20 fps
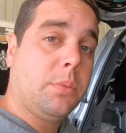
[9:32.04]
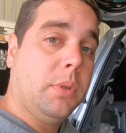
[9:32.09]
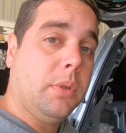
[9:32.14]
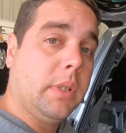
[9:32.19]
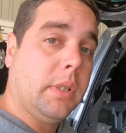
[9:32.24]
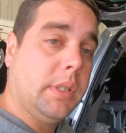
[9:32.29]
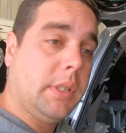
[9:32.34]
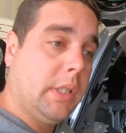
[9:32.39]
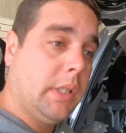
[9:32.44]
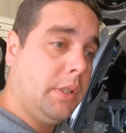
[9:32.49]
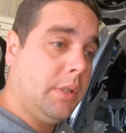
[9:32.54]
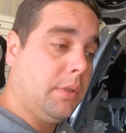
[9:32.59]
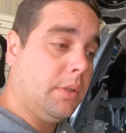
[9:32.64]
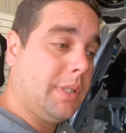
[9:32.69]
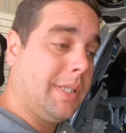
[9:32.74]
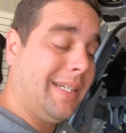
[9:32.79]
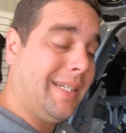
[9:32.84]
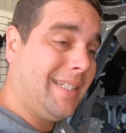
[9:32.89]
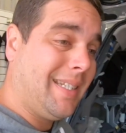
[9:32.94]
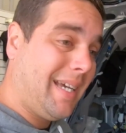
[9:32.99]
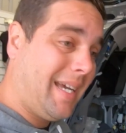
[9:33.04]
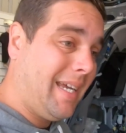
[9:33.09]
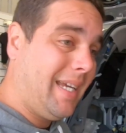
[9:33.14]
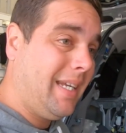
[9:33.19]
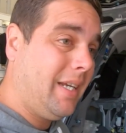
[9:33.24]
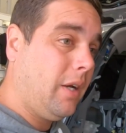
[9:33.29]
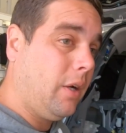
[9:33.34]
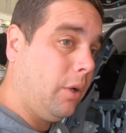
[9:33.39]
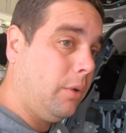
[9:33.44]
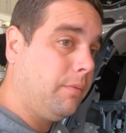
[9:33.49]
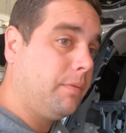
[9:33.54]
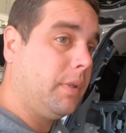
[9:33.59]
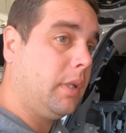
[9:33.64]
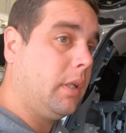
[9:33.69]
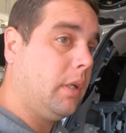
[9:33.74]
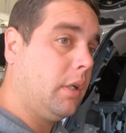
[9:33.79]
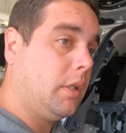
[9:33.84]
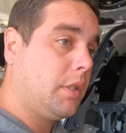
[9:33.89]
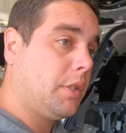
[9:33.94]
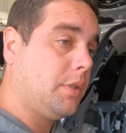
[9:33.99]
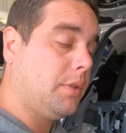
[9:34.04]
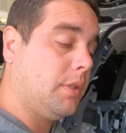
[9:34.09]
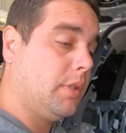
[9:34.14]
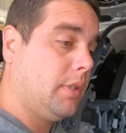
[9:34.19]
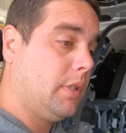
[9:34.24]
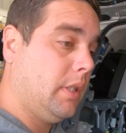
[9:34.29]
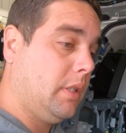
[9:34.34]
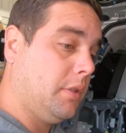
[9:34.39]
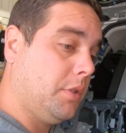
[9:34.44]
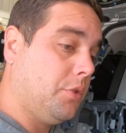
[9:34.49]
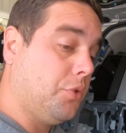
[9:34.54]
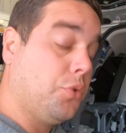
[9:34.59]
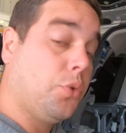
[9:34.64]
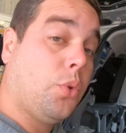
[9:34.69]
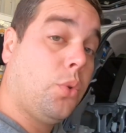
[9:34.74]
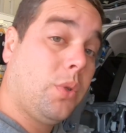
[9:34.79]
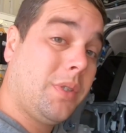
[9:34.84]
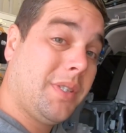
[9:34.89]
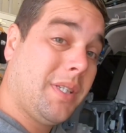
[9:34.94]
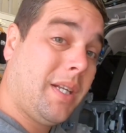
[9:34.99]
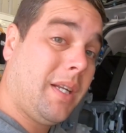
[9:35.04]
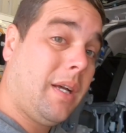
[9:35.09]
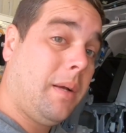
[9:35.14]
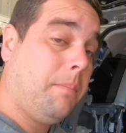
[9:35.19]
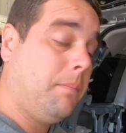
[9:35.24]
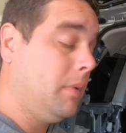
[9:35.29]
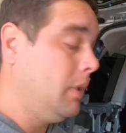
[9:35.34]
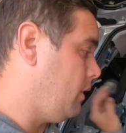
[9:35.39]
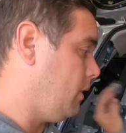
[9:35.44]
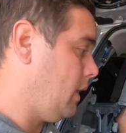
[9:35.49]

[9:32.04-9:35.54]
will continue. Today, hopefully I should see the drawer setup.